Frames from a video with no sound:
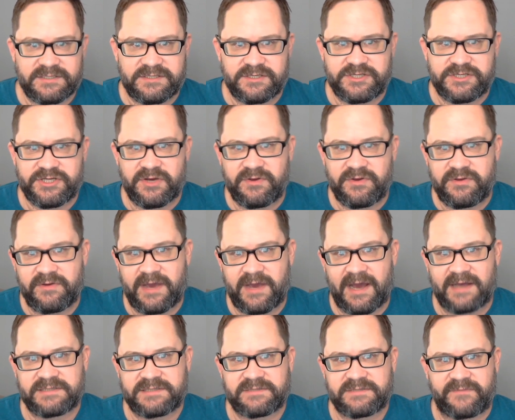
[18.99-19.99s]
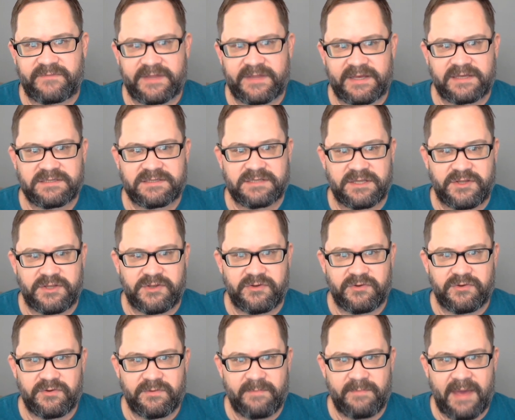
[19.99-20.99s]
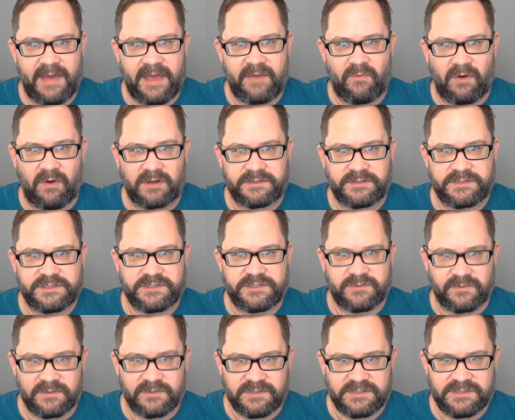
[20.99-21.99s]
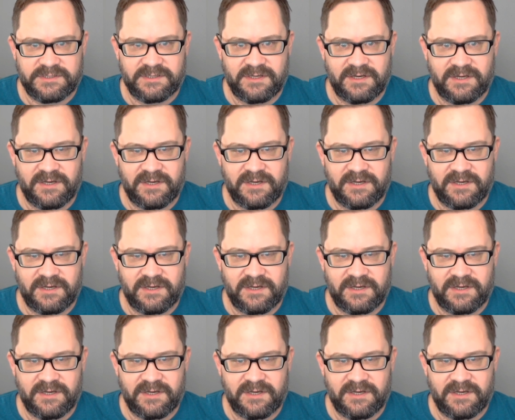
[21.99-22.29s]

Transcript: to show you guys some things that you may want to source